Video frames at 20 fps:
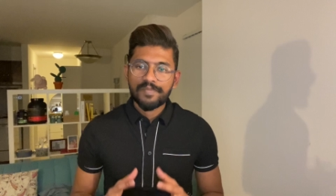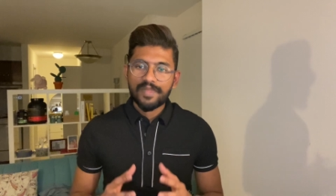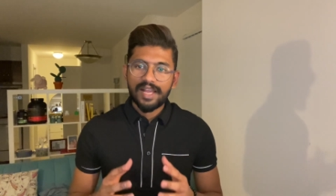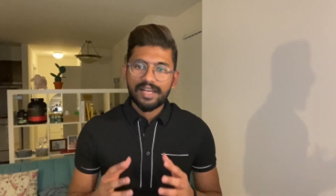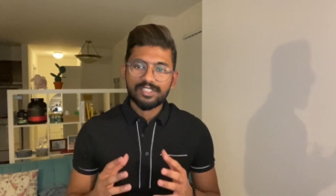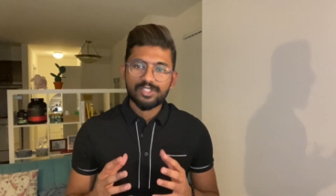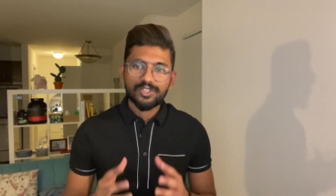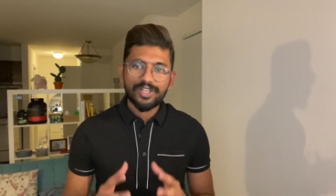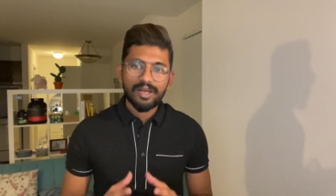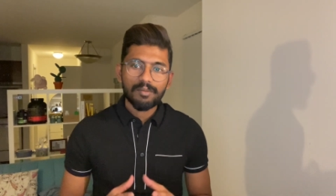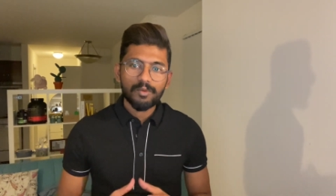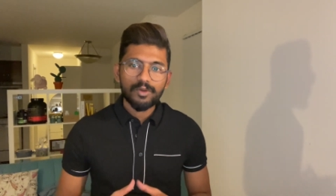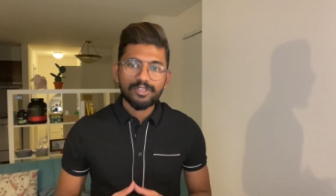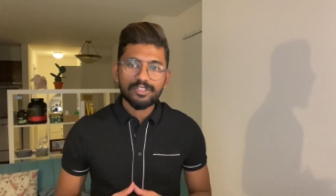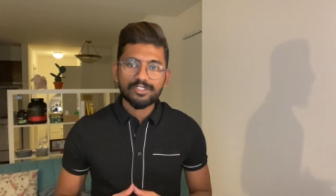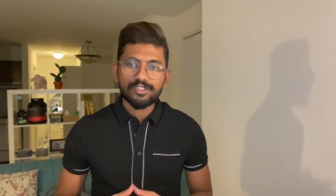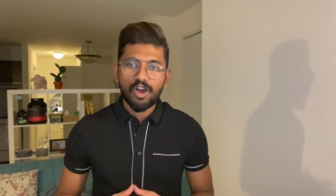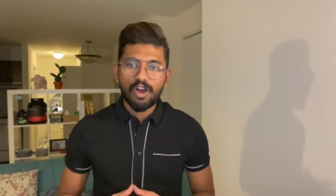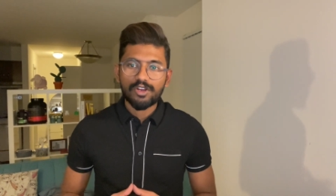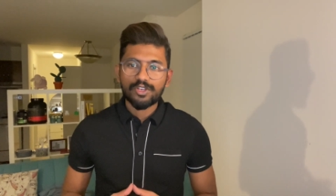And today I'm going to
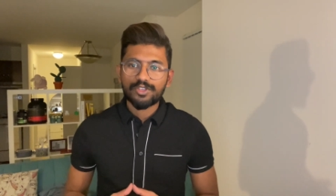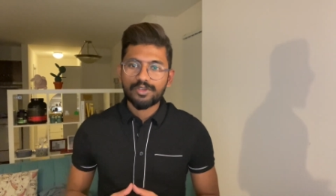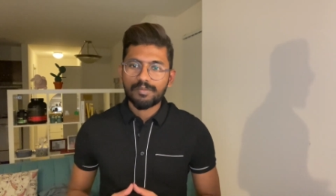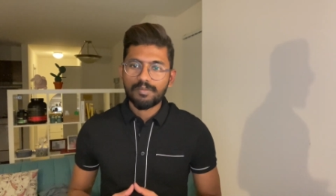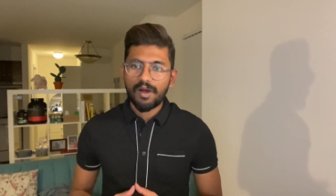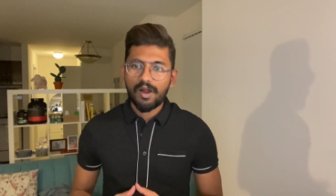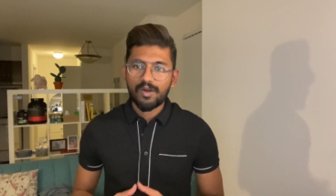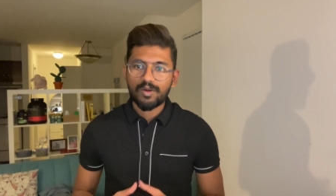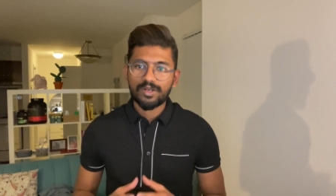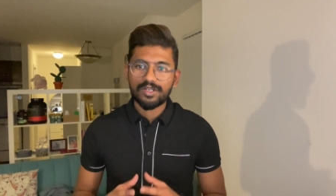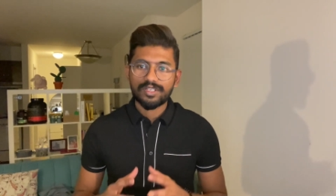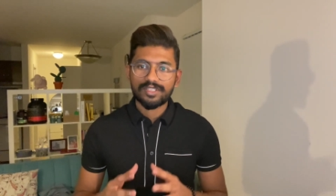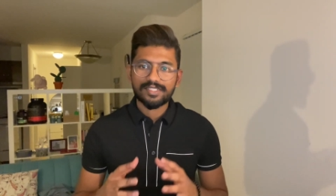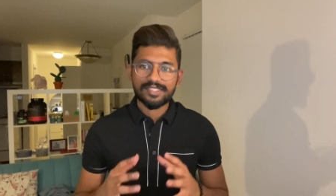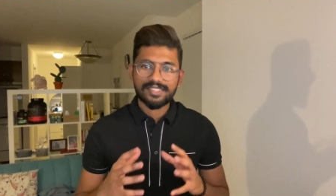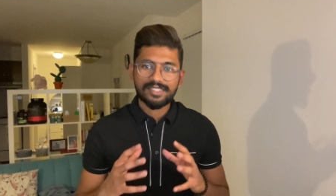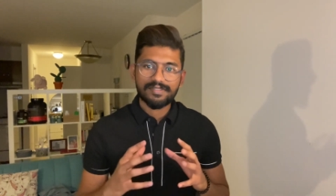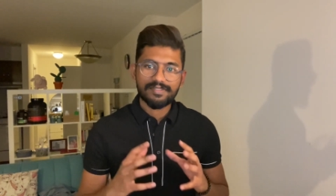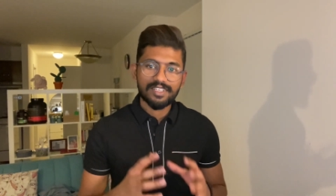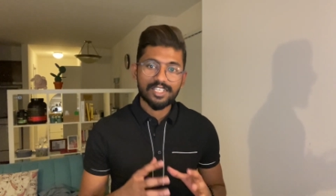talk to you about
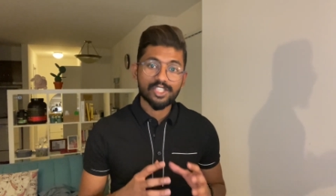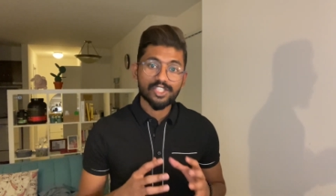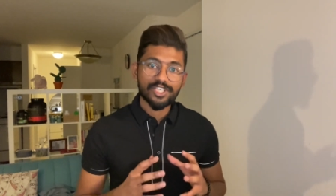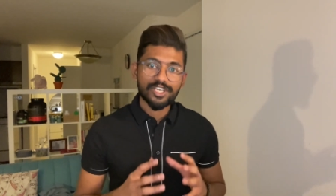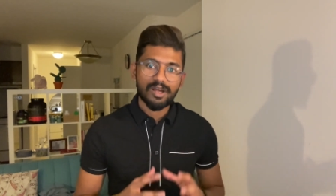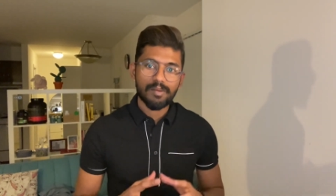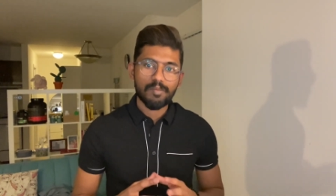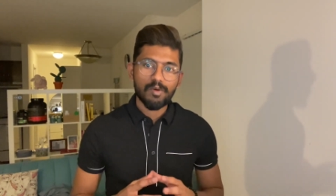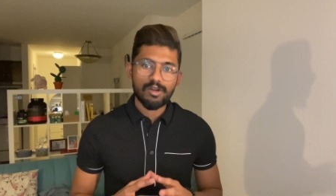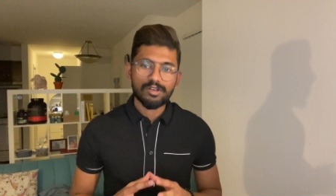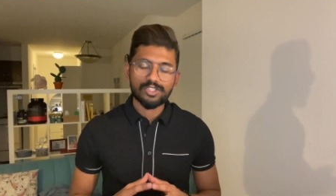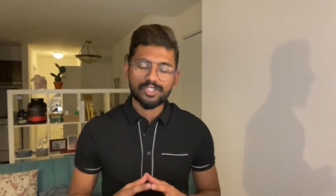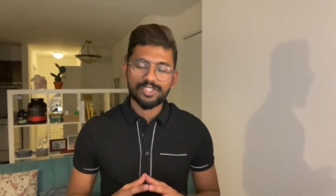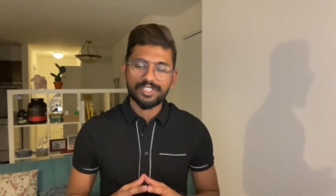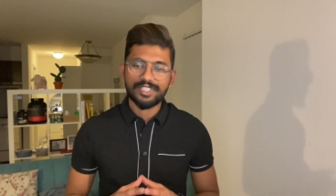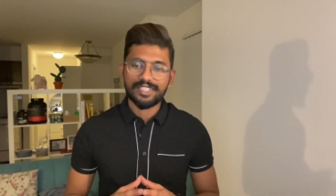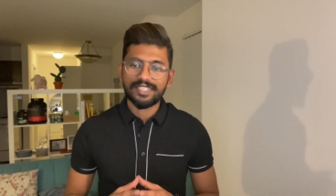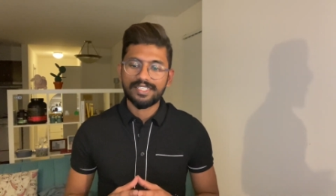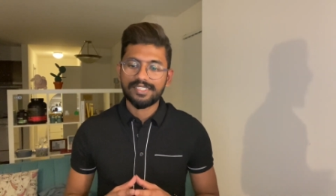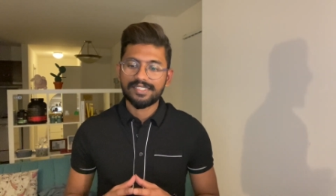civil engineering
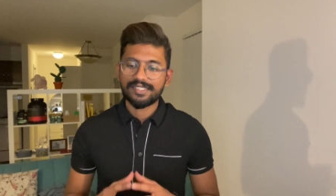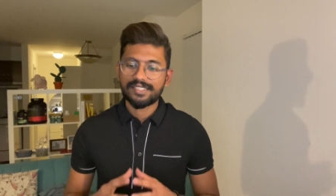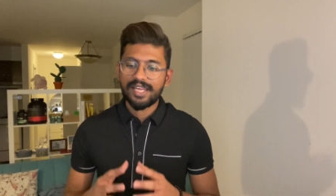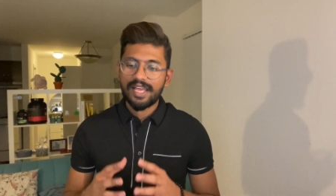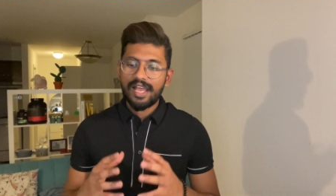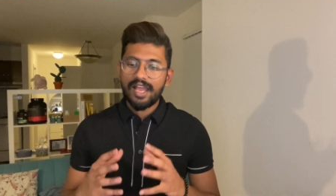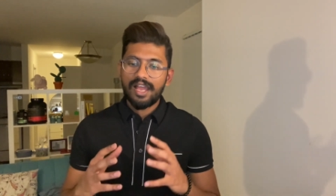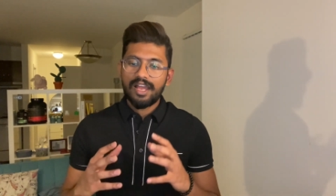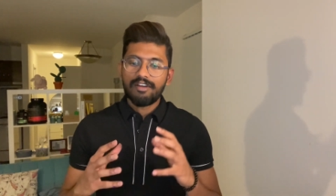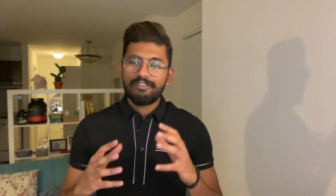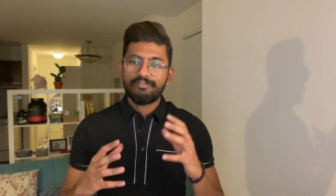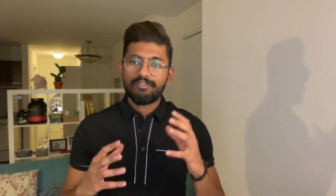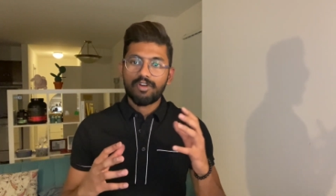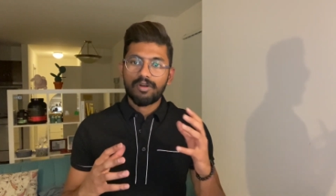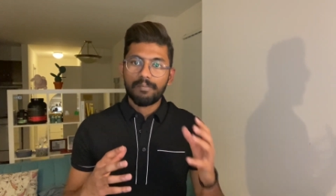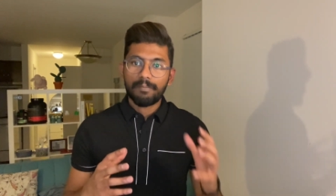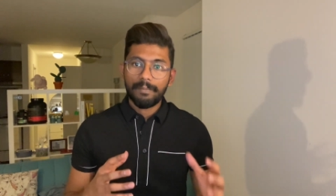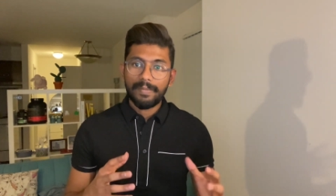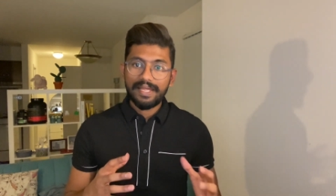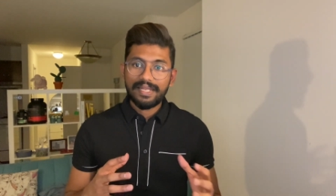opportunities for
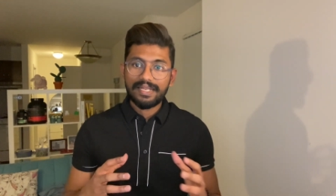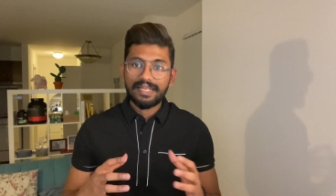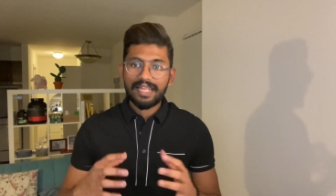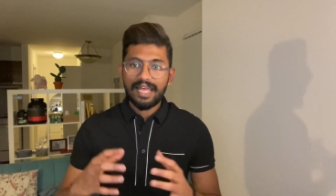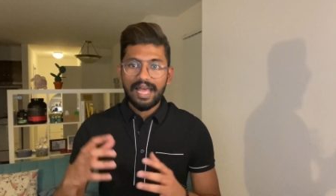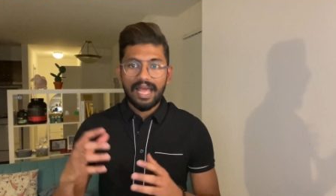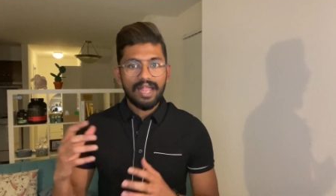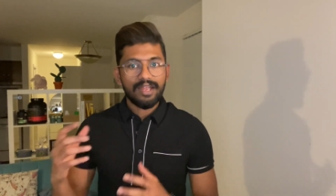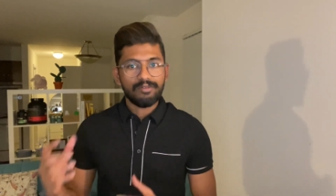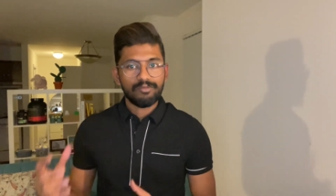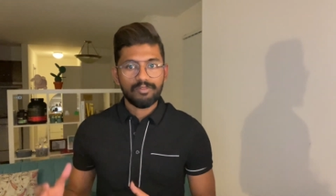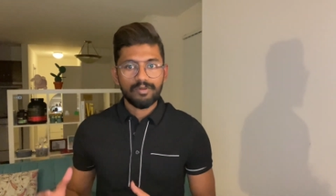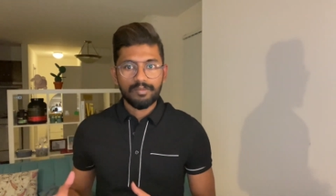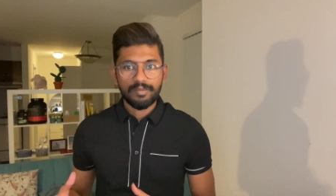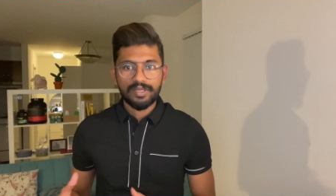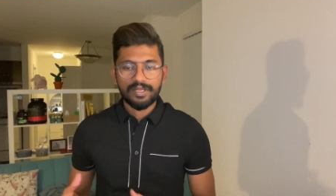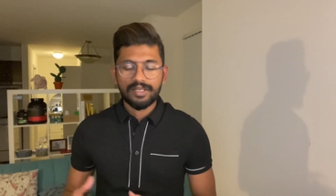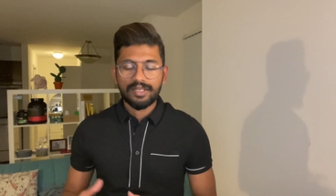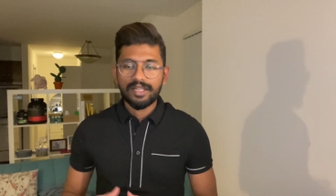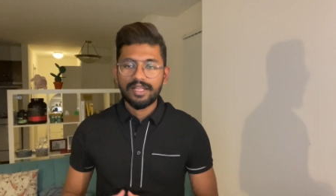men and
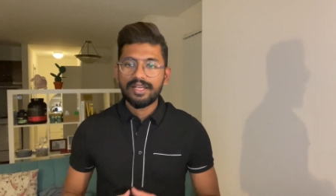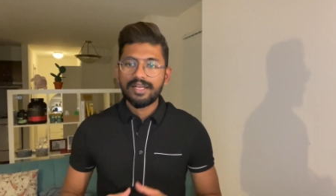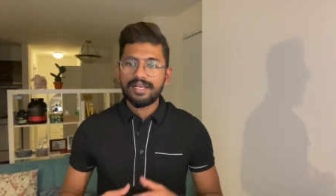women.